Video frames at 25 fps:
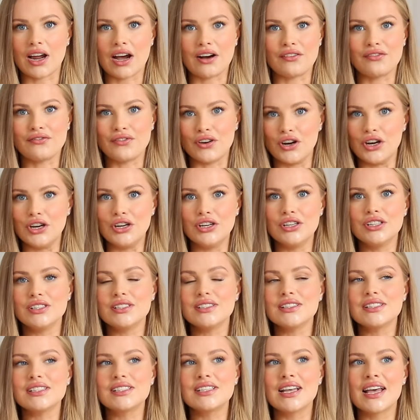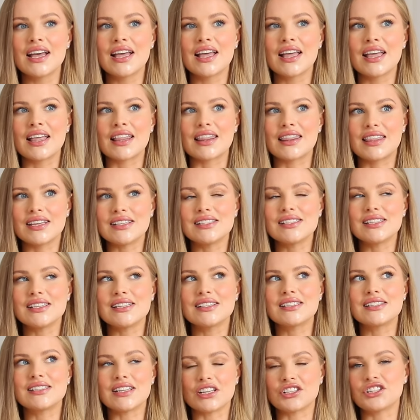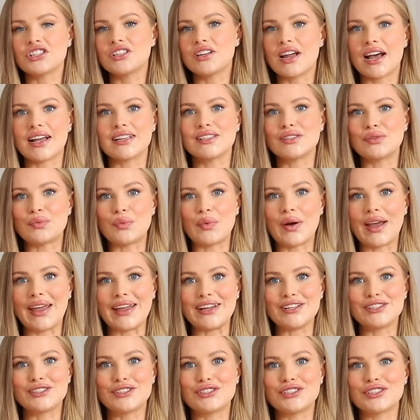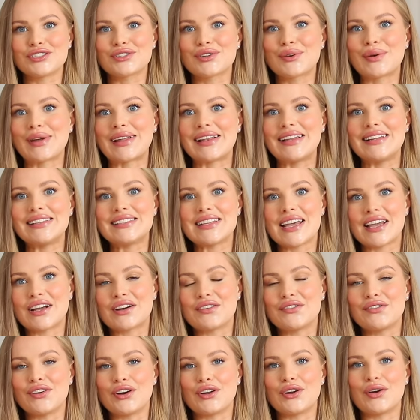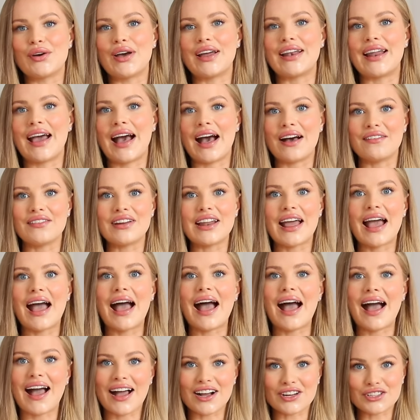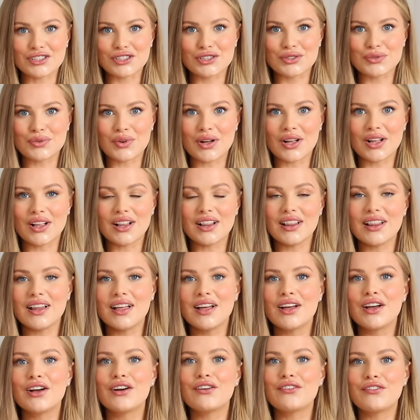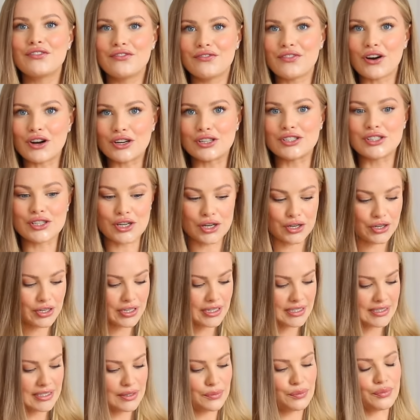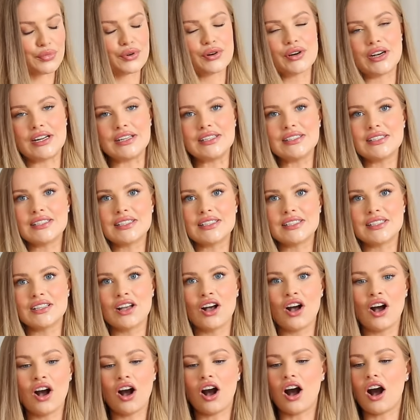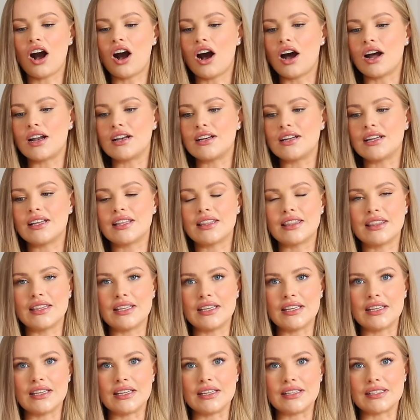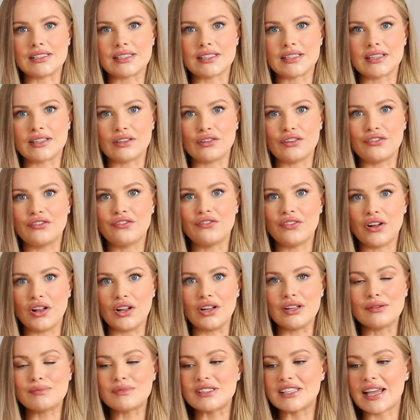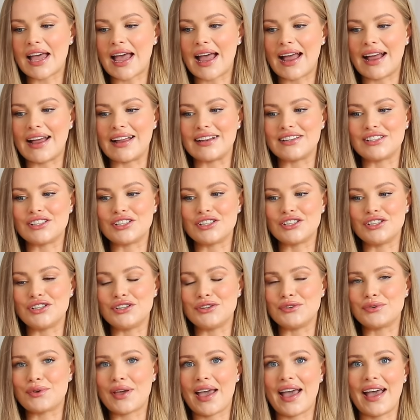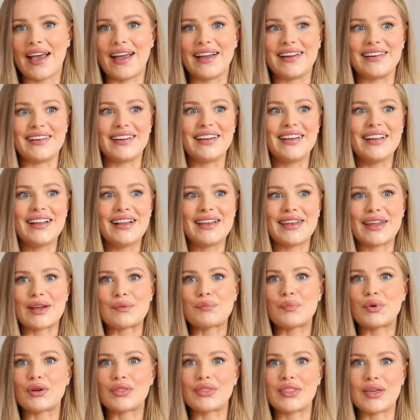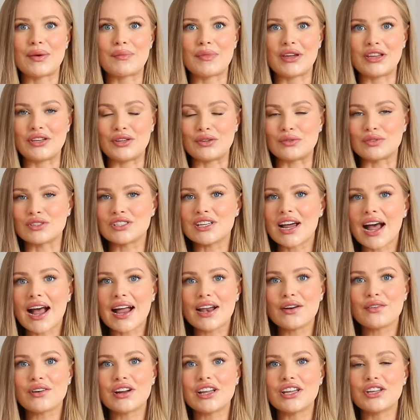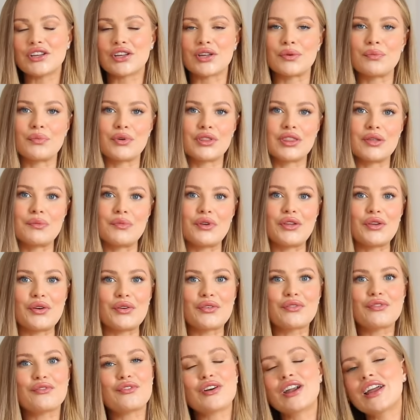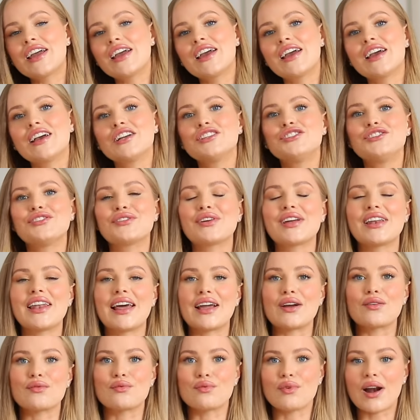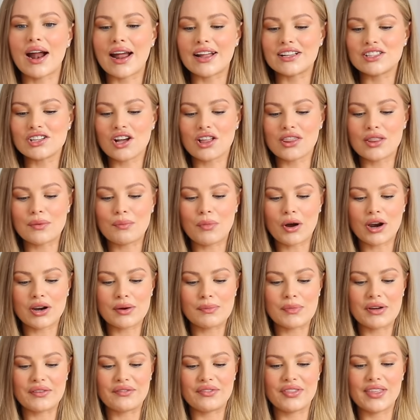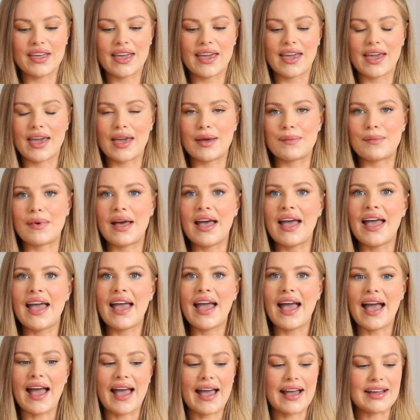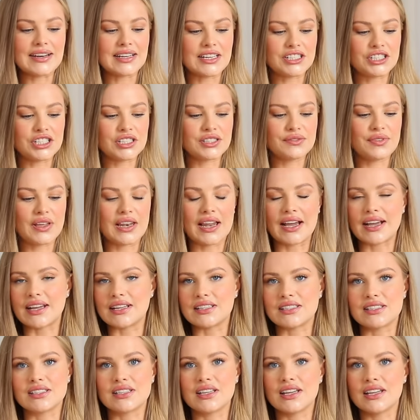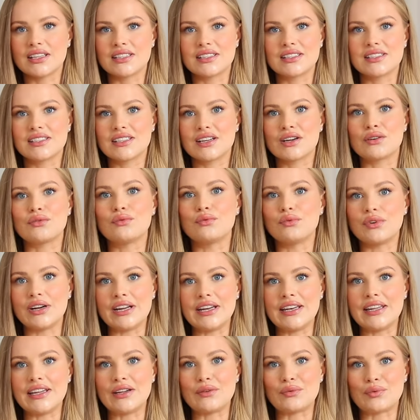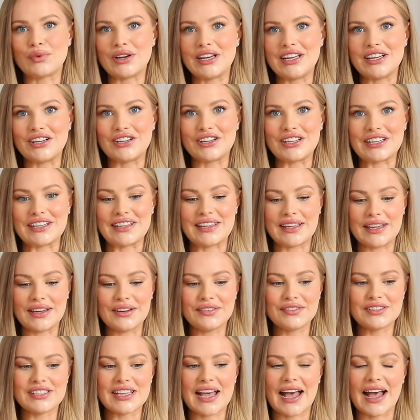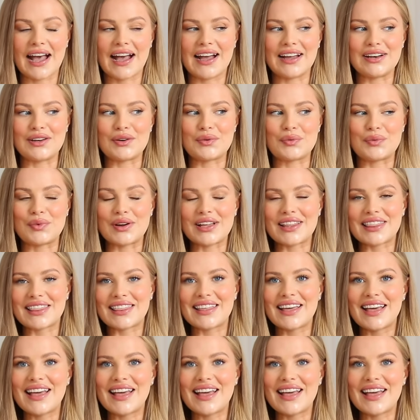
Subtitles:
our phones, this is such a nice way to just quickly take a photo and have an actual photo, because it prints on these little films, and you can like put them in your diary, you can put them in your fridge, you can like write on the bottom of them. And I just feel like it's a really, really good gift. And with